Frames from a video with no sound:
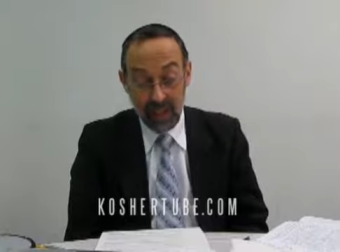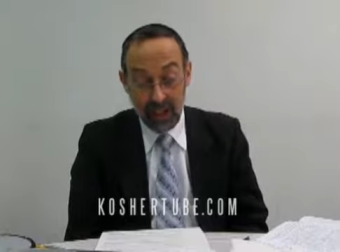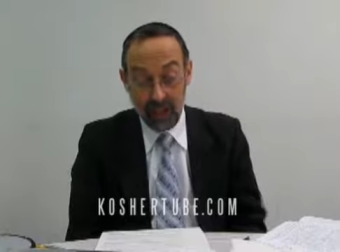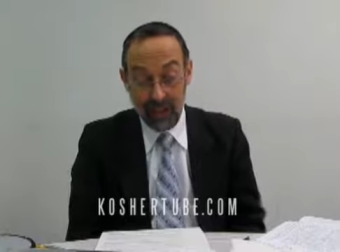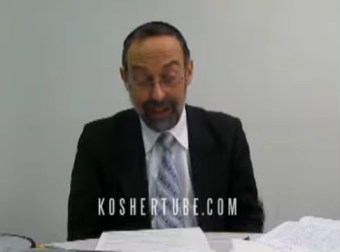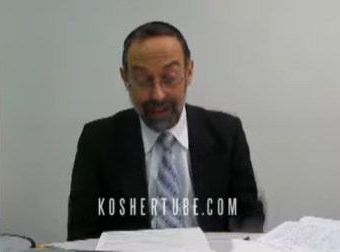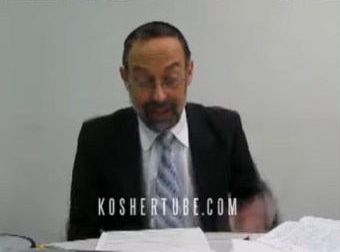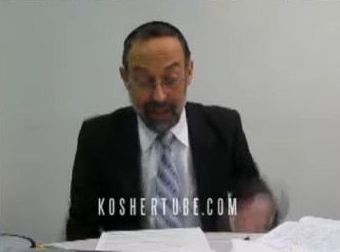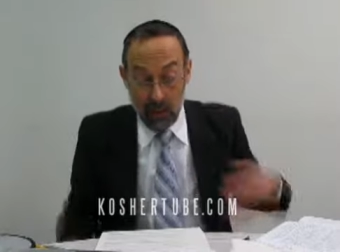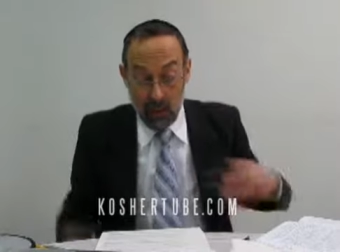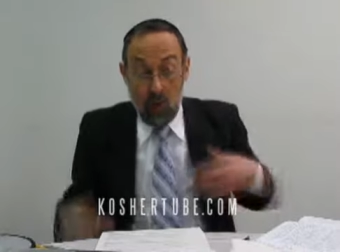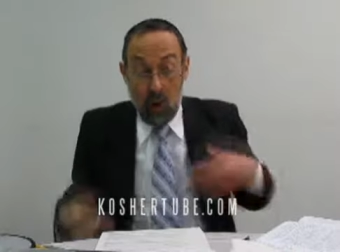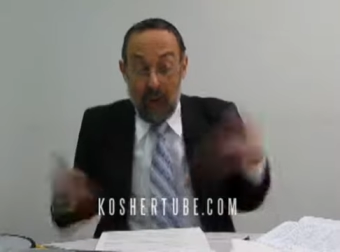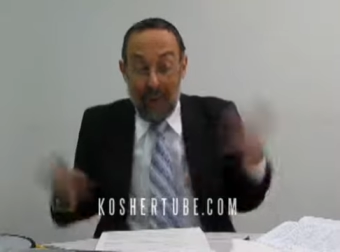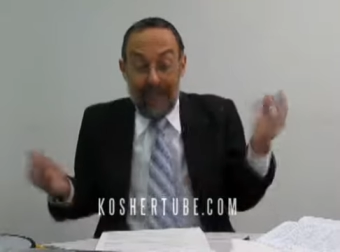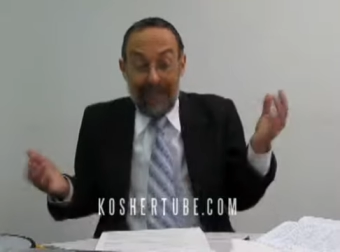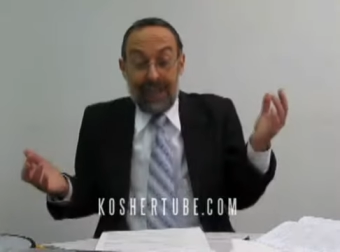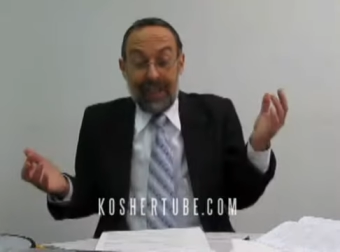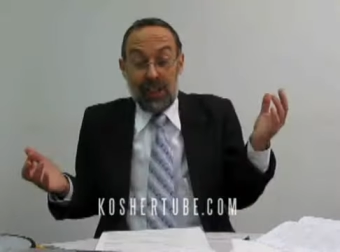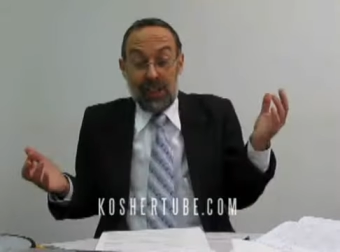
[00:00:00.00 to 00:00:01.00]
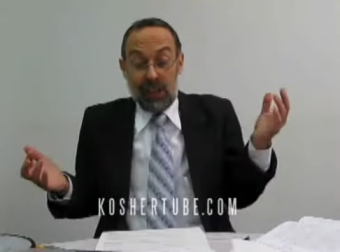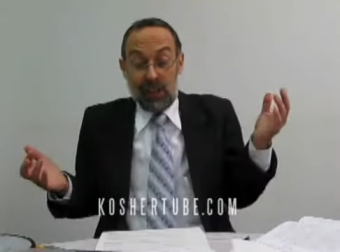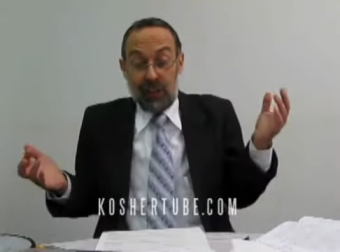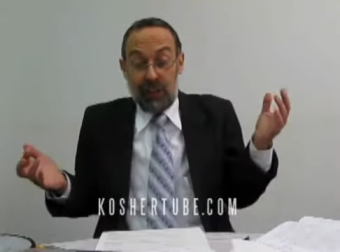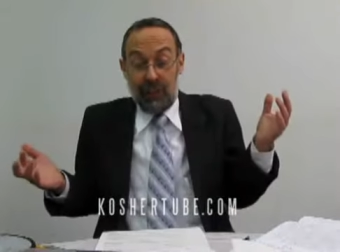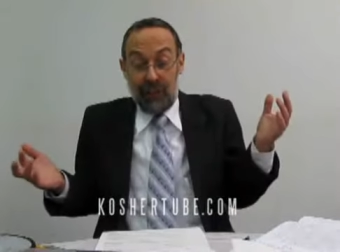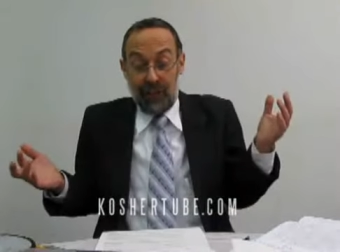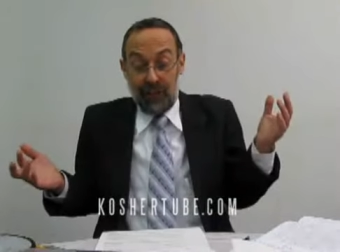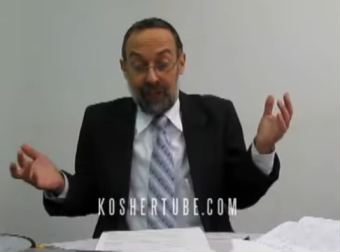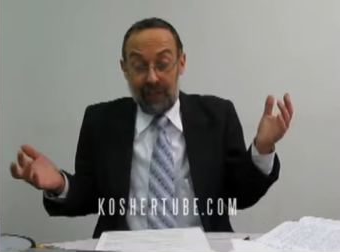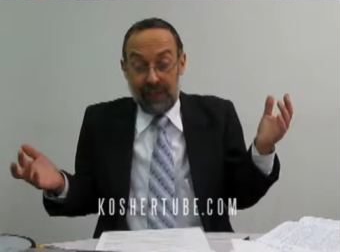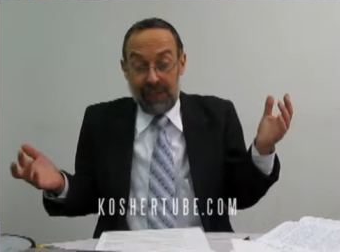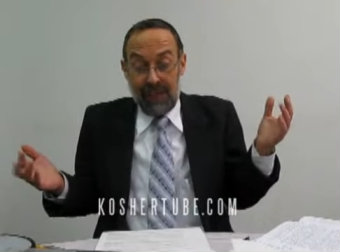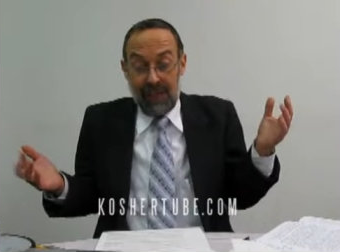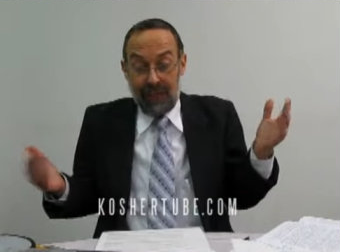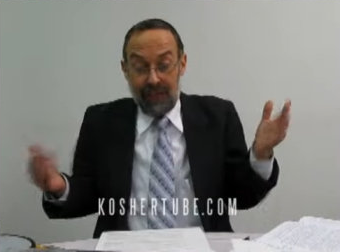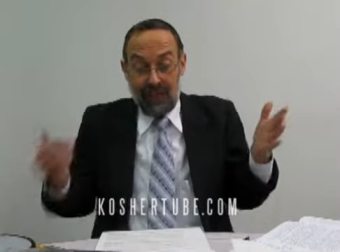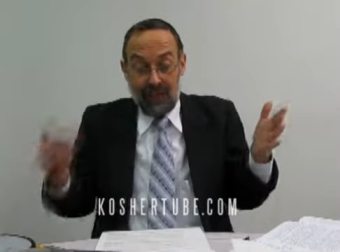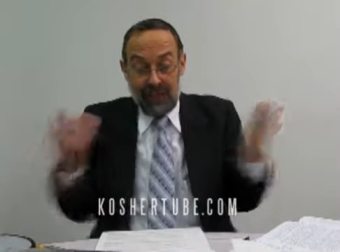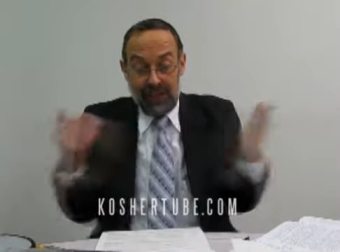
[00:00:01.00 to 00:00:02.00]
Correct. And why didn't he just reveal
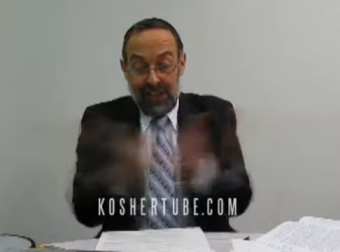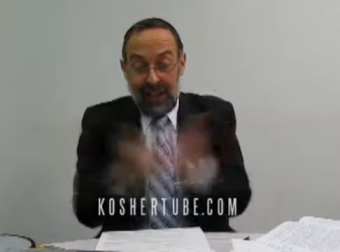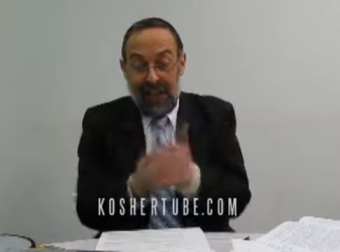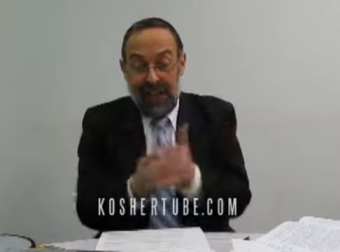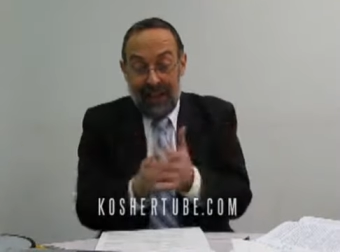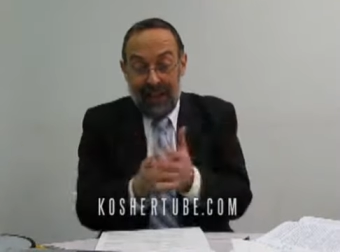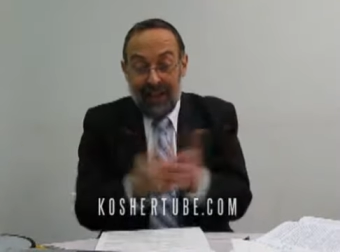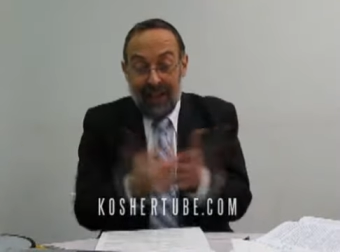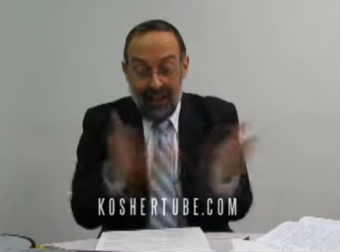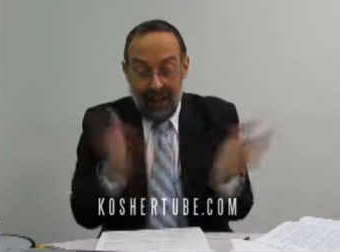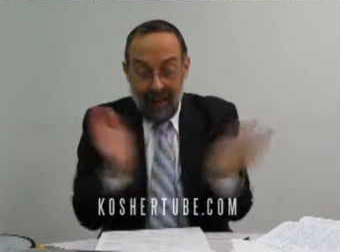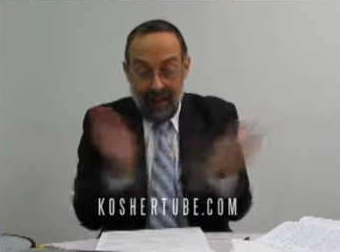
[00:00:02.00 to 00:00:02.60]
himself and say,